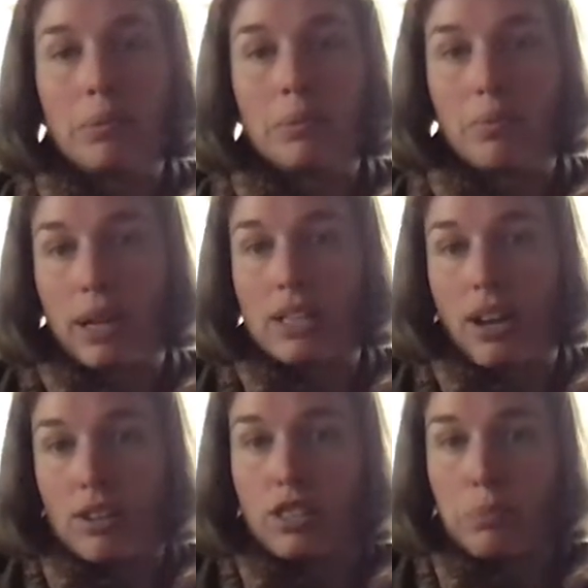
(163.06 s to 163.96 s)
worked on
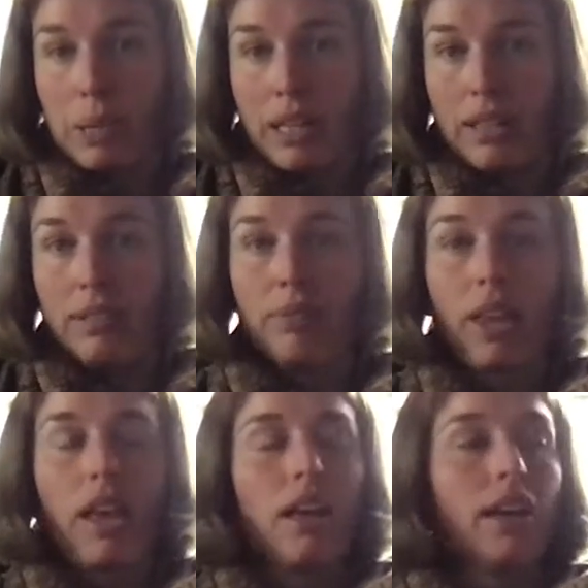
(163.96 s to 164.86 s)
her speed,
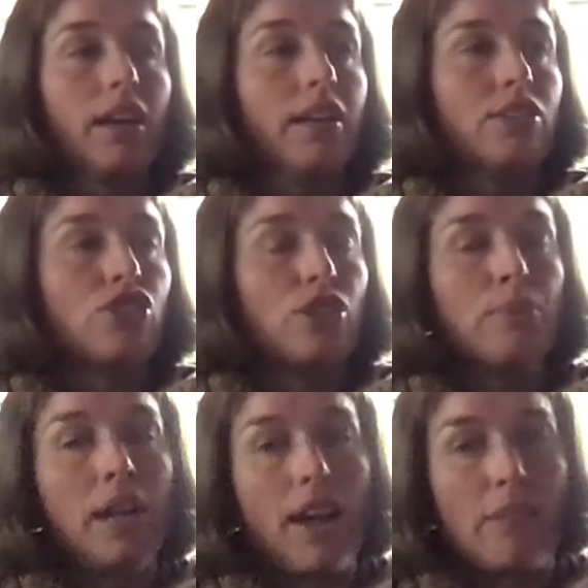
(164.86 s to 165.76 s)
is she
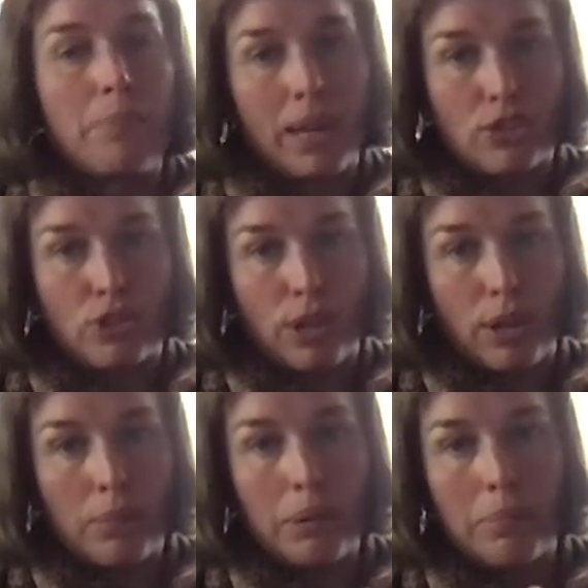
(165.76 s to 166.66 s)
would have a
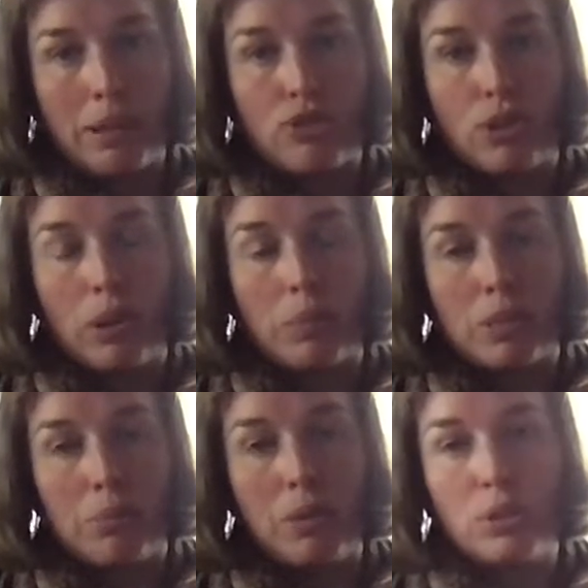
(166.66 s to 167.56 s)
metronome. A metronome is a
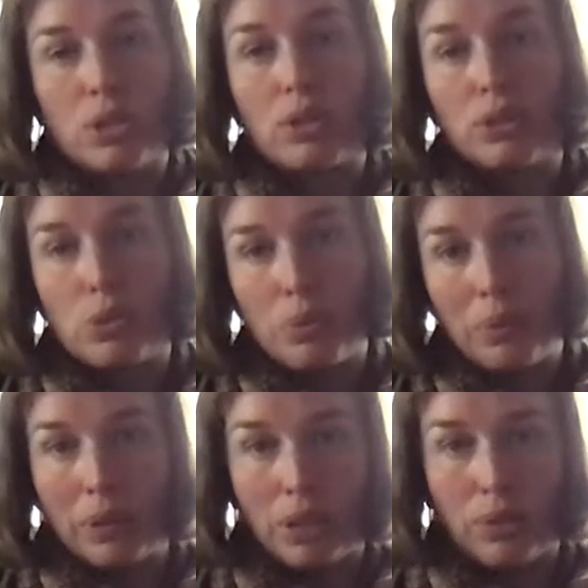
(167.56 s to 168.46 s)
musical
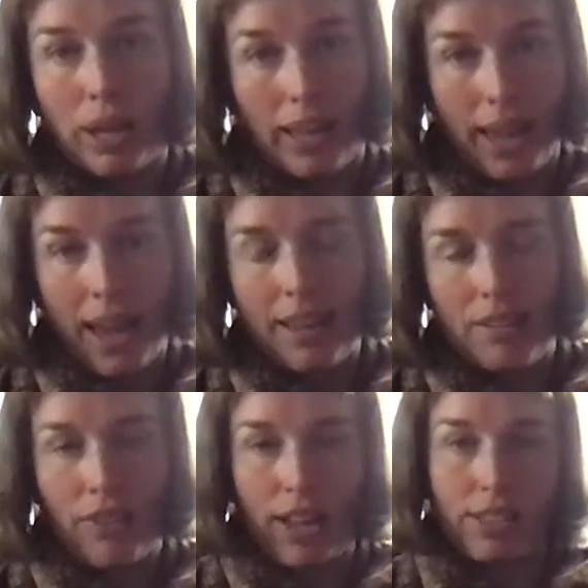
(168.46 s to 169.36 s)
tool you can get. In
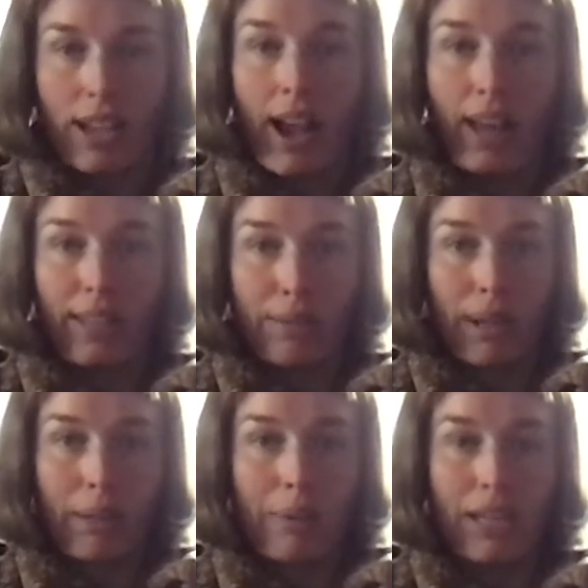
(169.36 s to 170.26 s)
fact, I highly
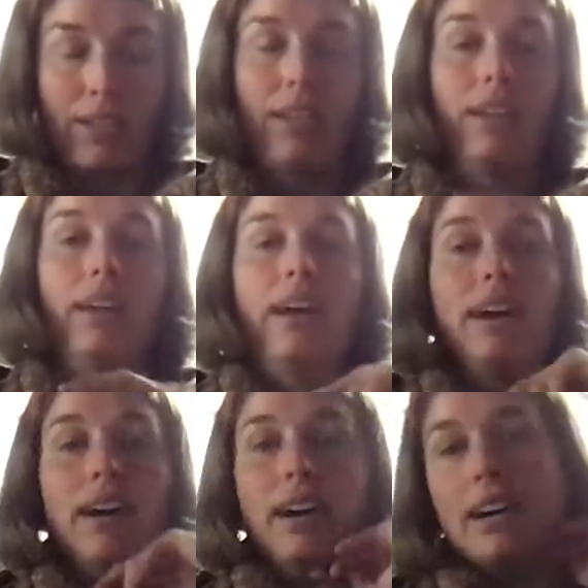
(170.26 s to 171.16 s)
recommend it.
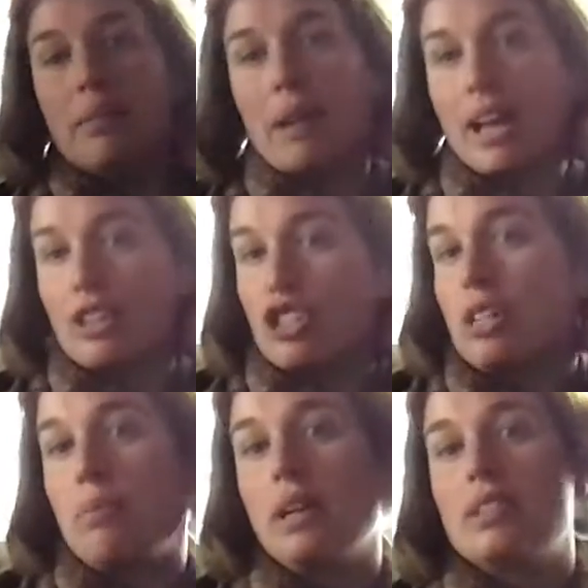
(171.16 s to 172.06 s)
And she
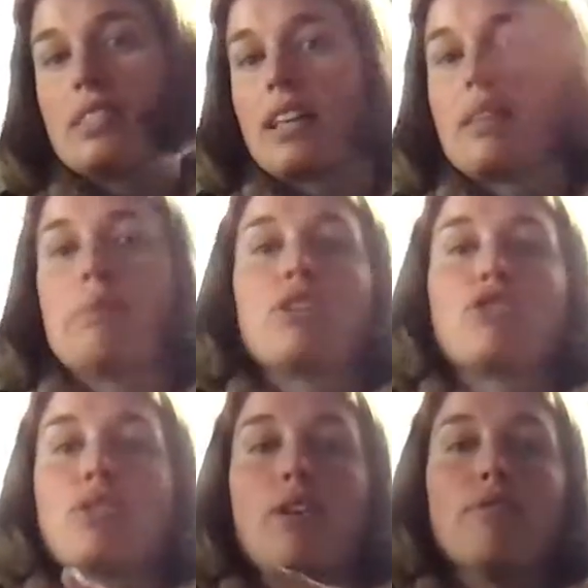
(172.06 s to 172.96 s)
would set the
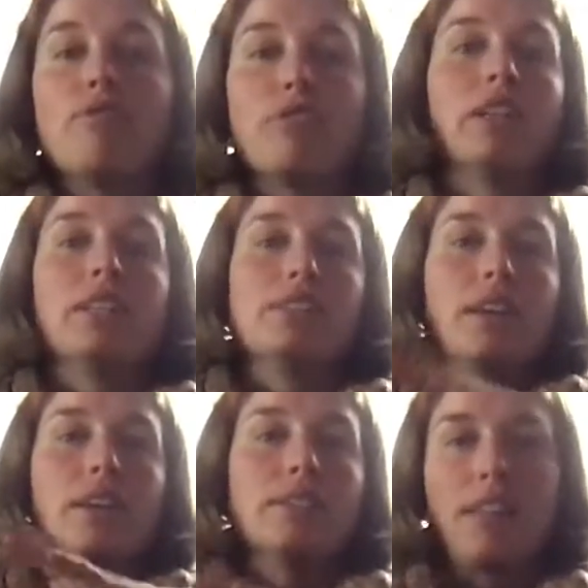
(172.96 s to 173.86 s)
metronome for, let's
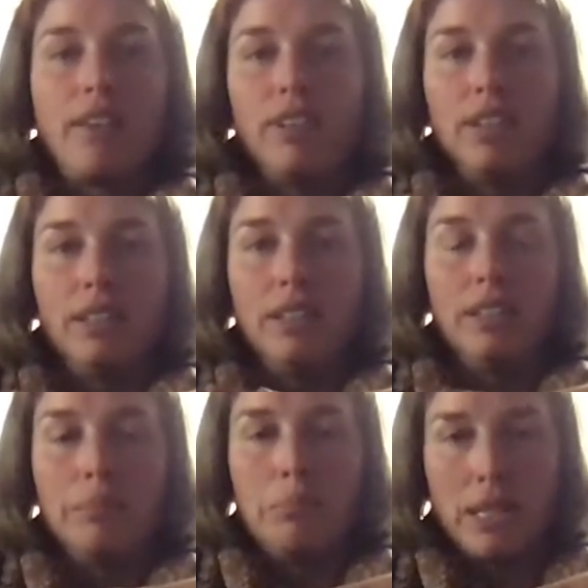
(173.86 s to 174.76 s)
say,
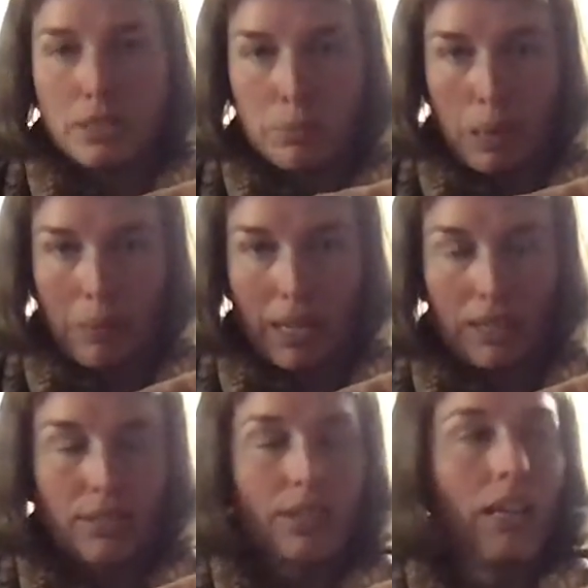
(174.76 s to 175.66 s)
70 beats per minute.